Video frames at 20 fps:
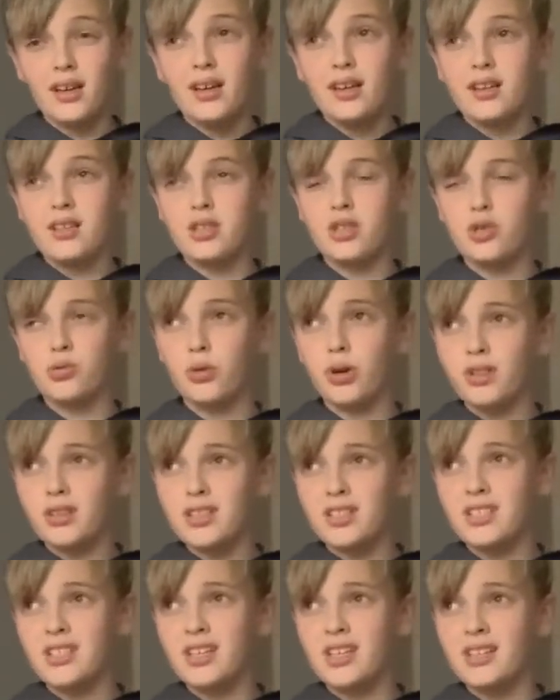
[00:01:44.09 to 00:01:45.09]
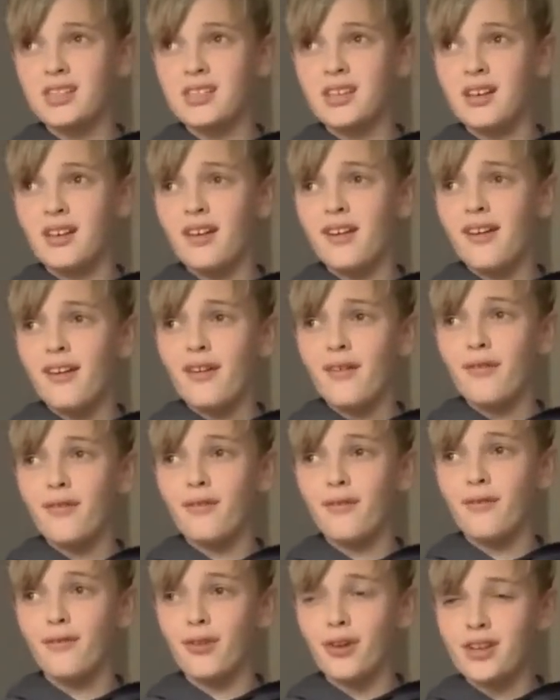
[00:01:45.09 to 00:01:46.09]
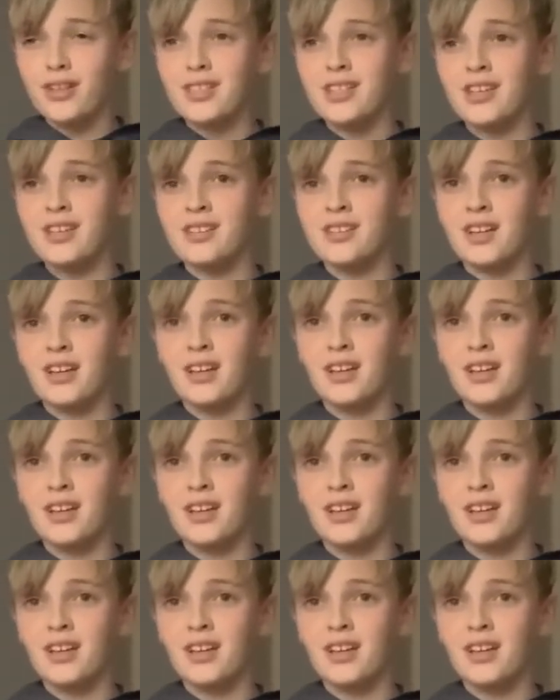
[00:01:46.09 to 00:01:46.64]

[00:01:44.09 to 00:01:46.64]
It's Swansea City versus